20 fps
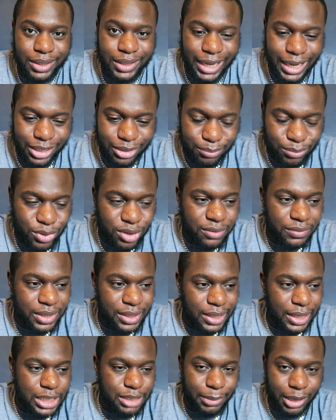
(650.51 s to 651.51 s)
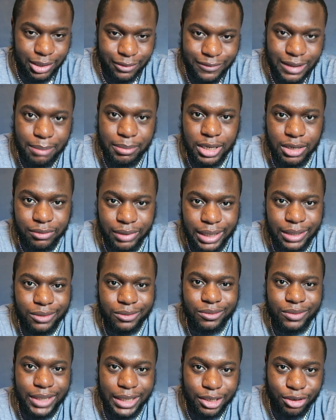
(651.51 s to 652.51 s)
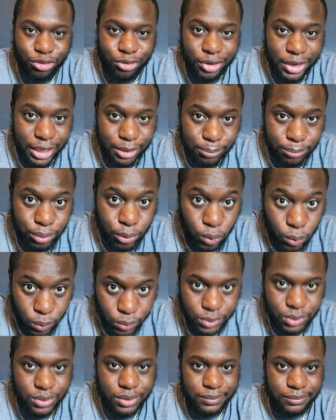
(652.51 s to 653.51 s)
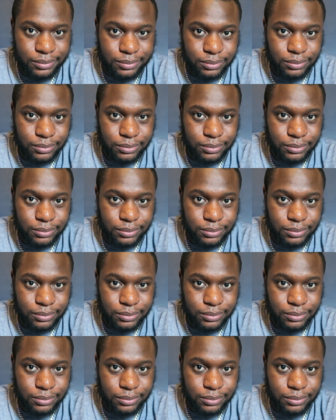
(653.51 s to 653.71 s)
And the movie is about the family, right? The Incredibles.